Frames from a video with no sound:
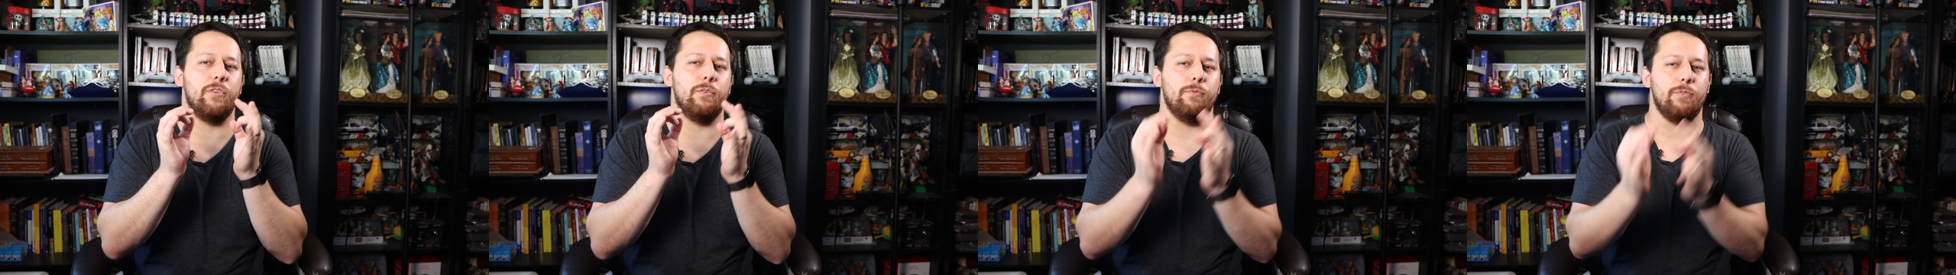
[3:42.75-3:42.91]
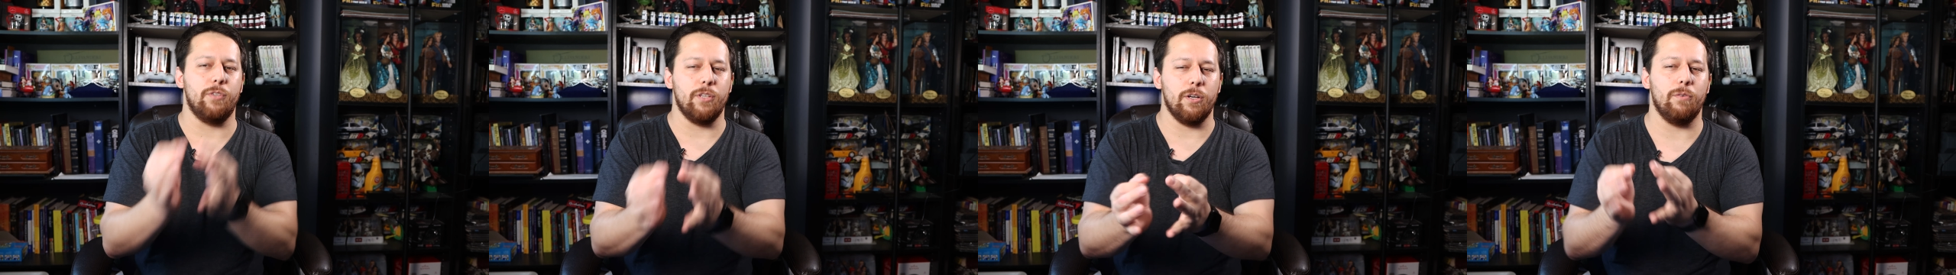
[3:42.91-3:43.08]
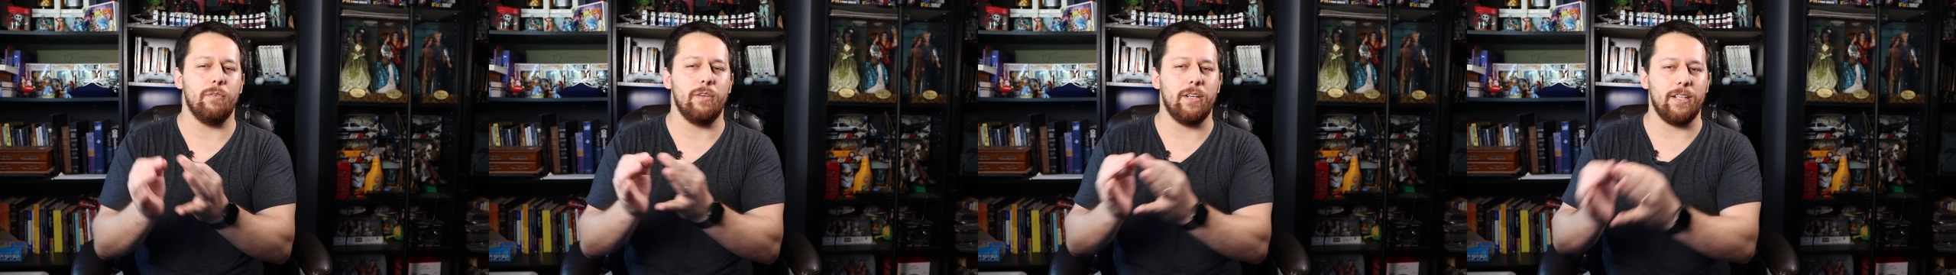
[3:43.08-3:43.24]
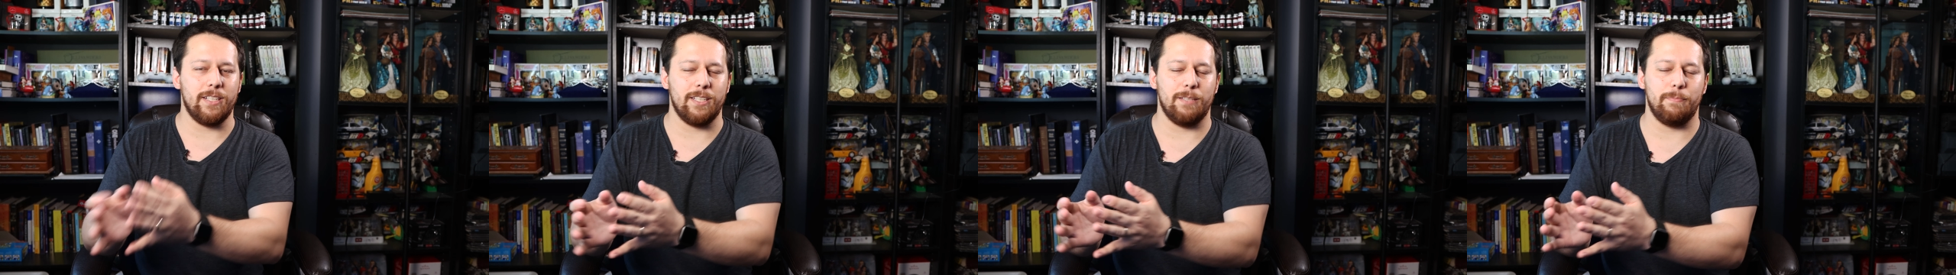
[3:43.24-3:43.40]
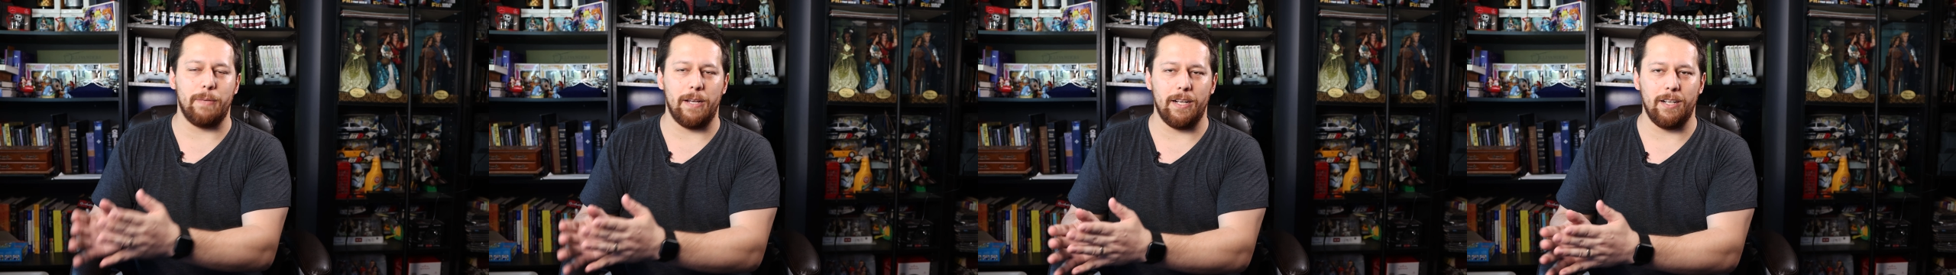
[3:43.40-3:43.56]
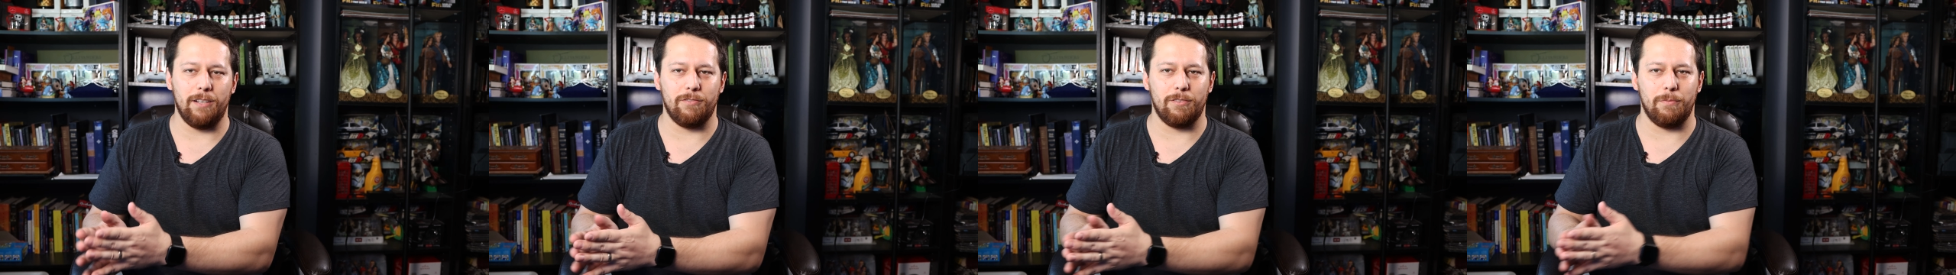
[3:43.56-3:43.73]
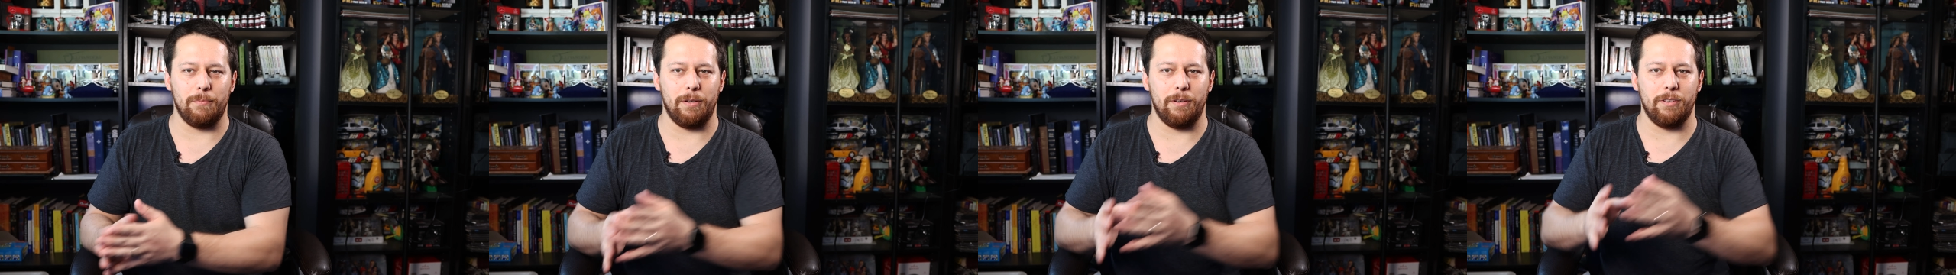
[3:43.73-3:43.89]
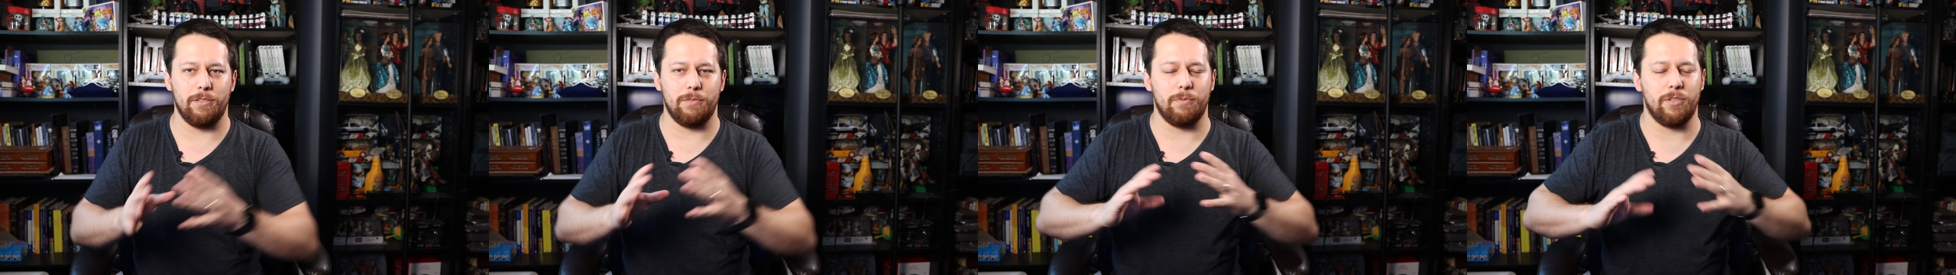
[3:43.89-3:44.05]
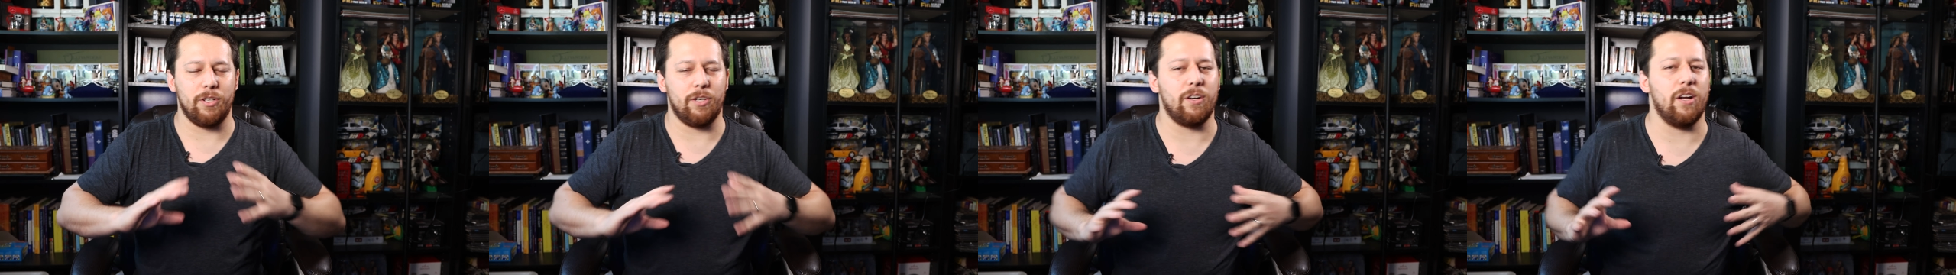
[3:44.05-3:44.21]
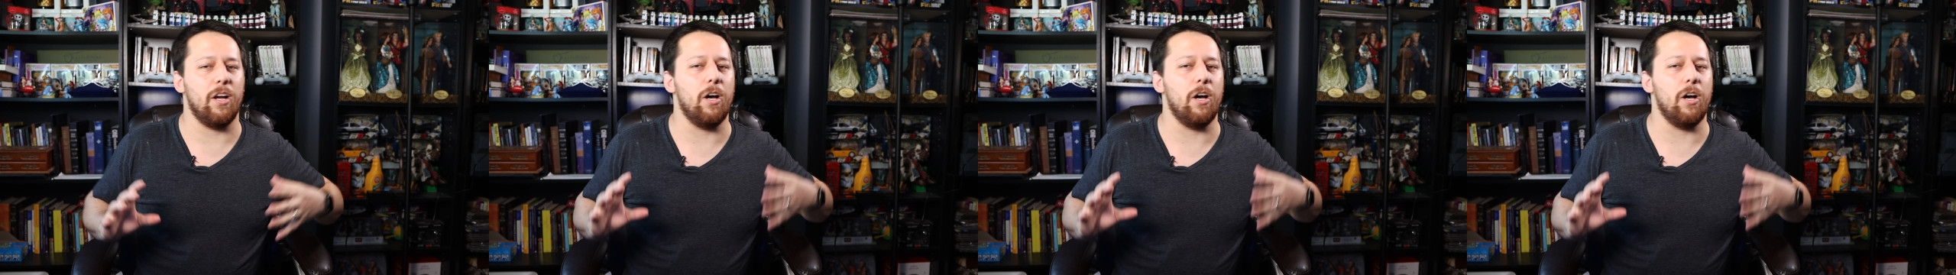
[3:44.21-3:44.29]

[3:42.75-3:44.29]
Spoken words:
you don't expect from it is when you're